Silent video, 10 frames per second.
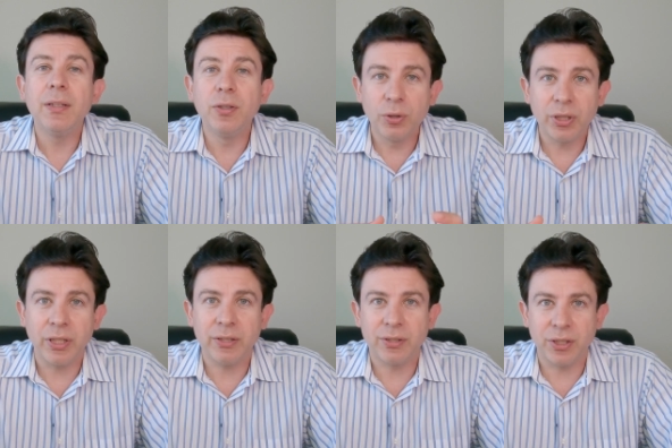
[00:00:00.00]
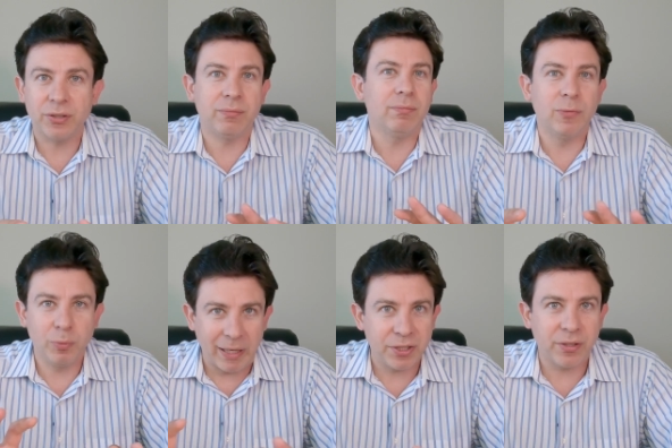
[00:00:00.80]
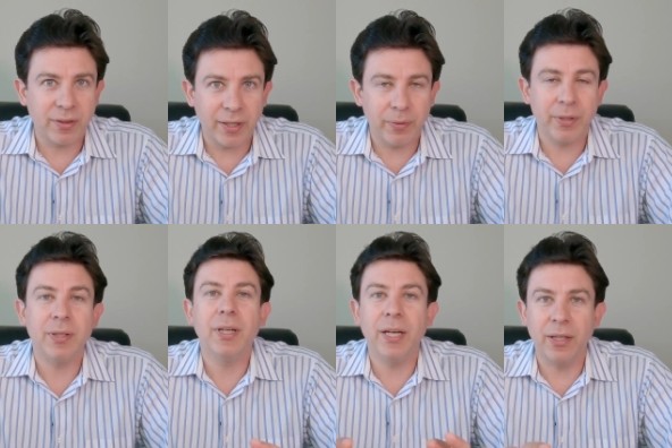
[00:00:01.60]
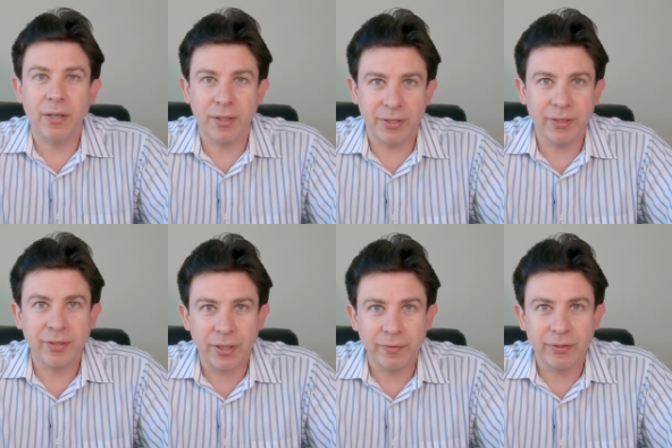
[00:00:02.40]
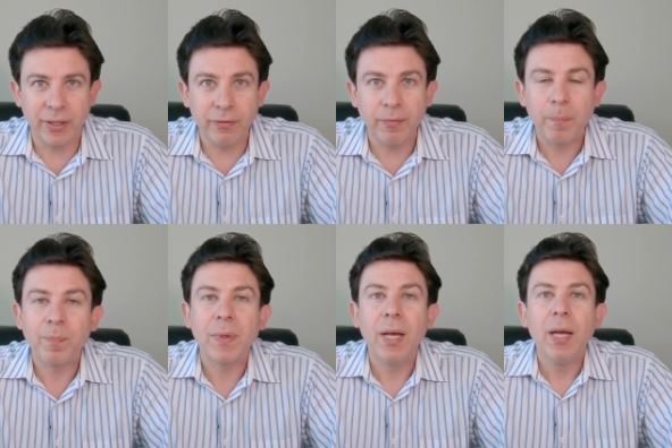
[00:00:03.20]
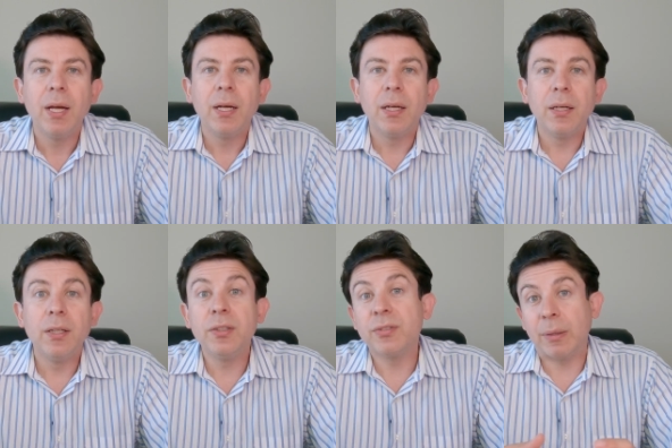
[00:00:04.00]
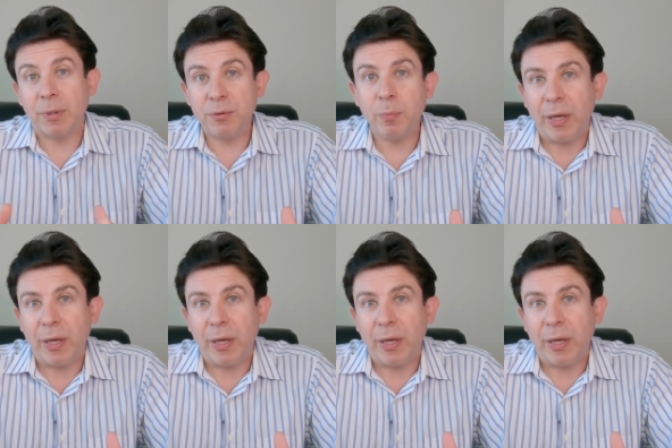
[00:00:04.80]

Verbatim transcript: Usually it's just you manage the thyroid and the heart takes care of itself. Sometimes